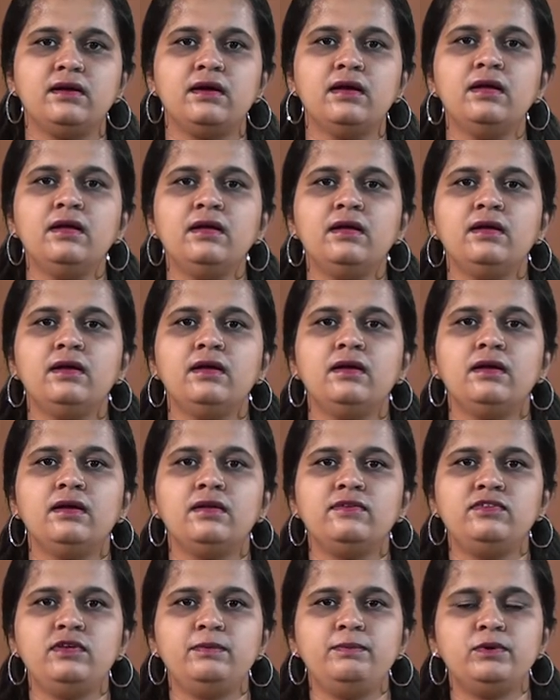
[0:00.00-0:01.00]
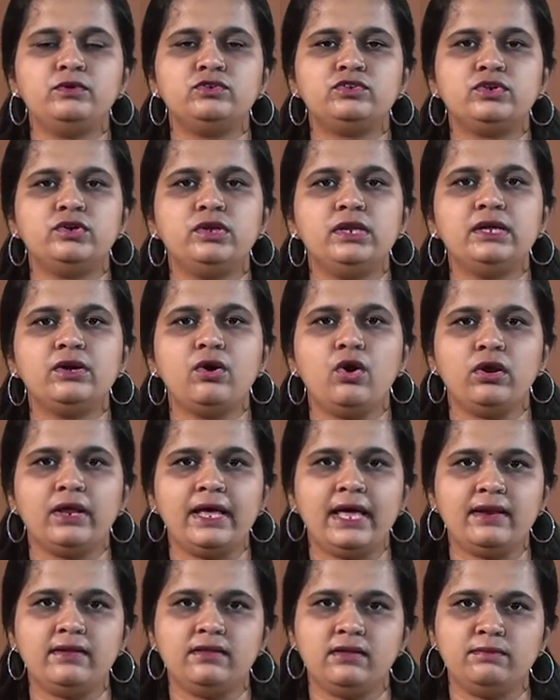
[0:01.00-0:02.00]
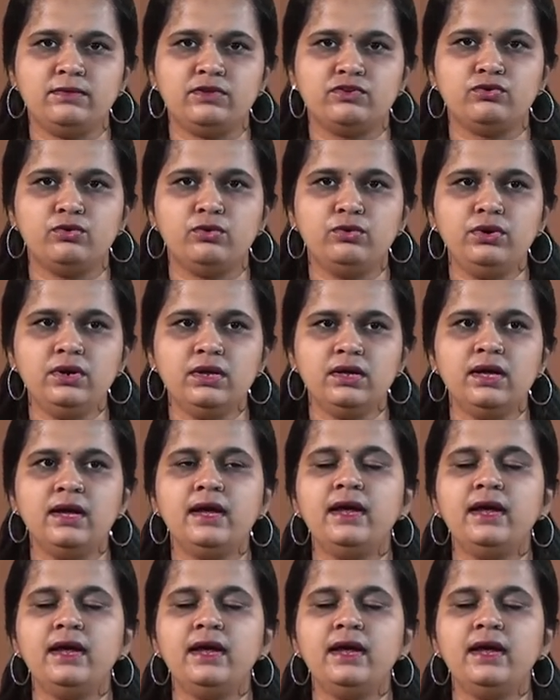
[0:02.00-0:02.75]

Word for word: uh, uh CPU scheduling algorithm is good